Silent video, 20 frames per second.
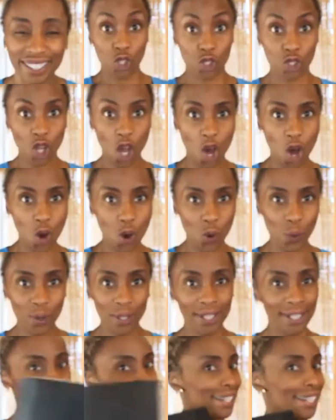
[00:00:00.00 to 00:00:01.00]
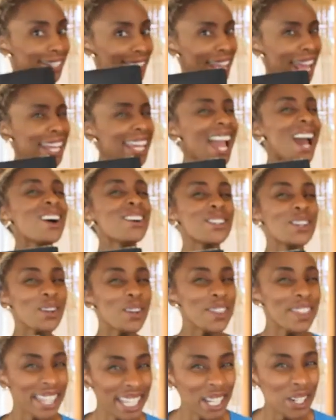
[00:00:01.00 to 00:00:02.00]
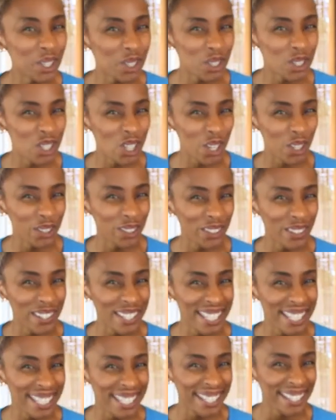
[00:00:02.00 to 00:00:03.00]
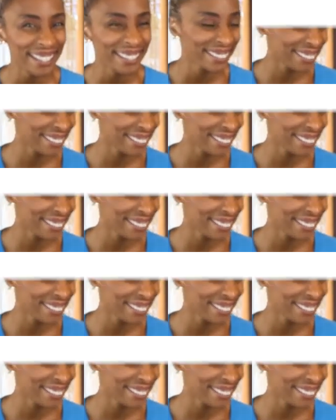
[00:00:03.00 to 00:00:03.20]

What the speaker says: So, take out your theater journals.